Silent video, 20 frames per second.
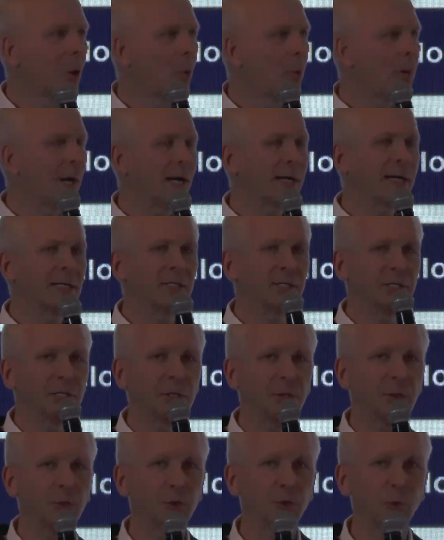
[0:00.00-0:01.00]
We are
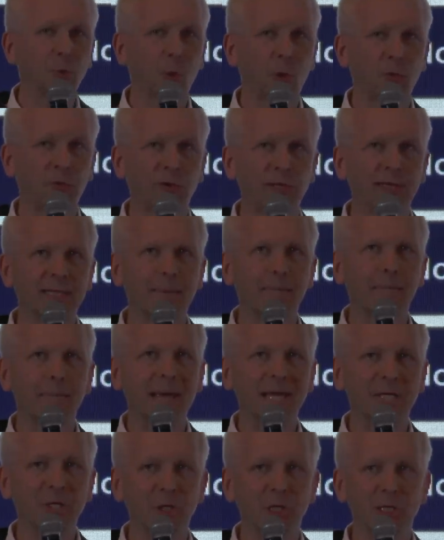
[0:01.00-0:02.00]
continuing to offer the
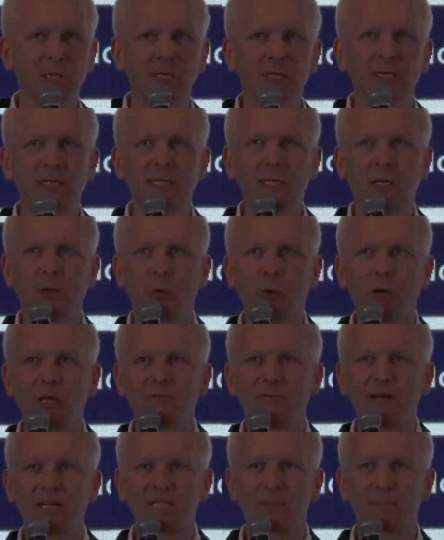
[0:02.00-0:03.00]
matching the
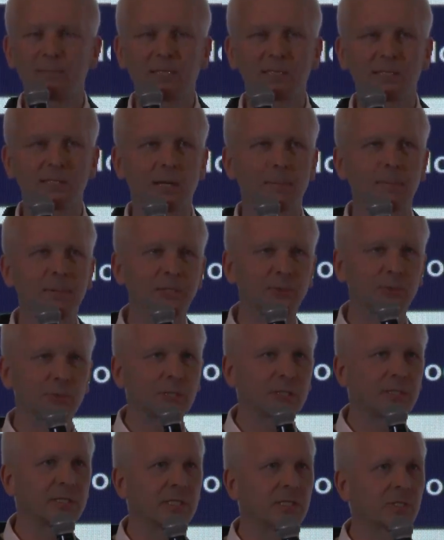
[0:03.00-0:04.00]
co-investments
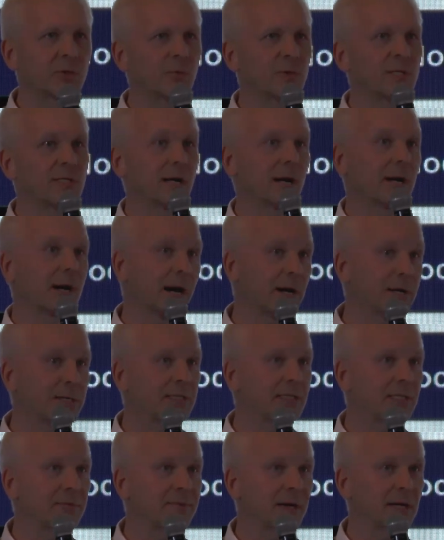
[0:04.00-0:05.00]
opportunities with our
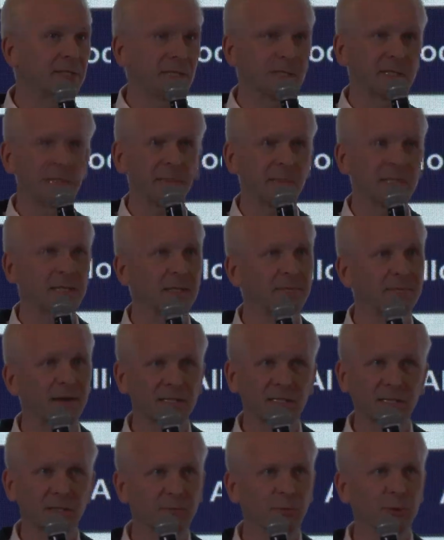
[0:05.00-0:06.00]
current investors. They've been
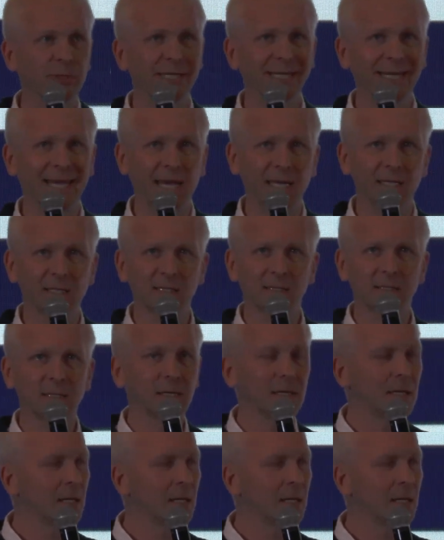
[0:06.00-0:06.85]
investing for decades.